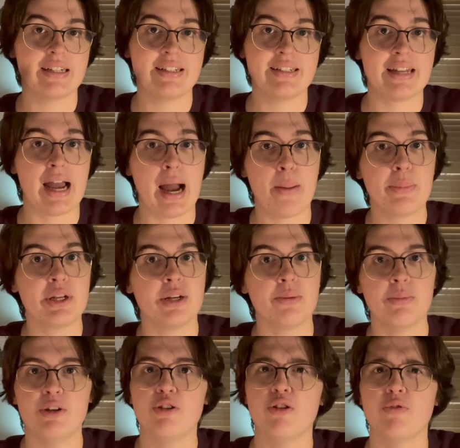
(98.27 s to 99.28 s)
adapt and
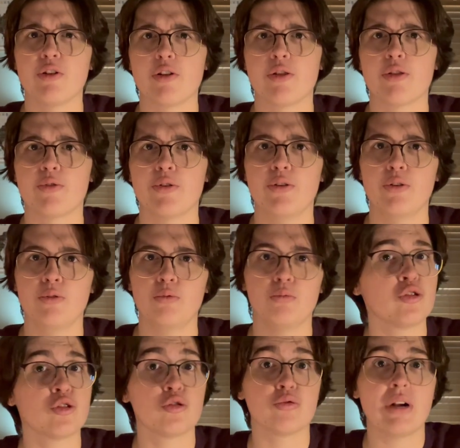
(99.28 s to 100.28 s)
maneuver
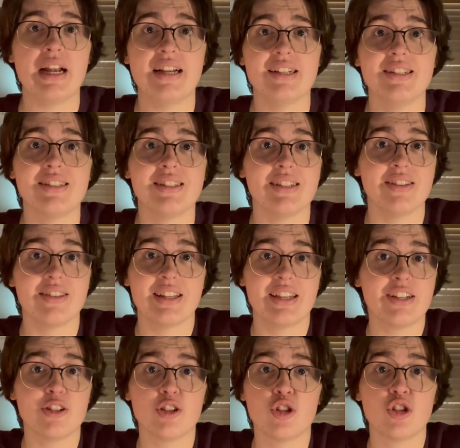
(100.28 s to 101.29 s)
through trends and
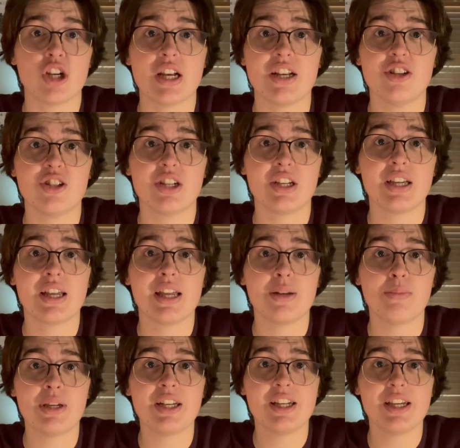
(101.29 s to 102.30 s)
things changing
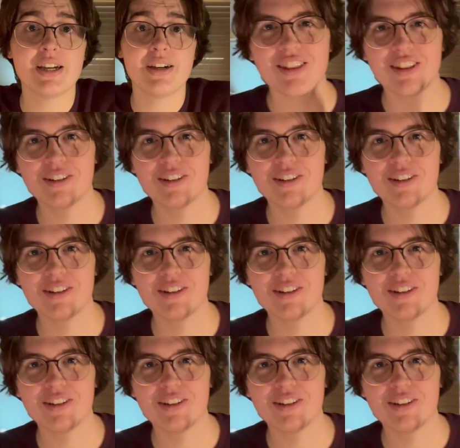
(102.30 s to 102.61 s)
in media.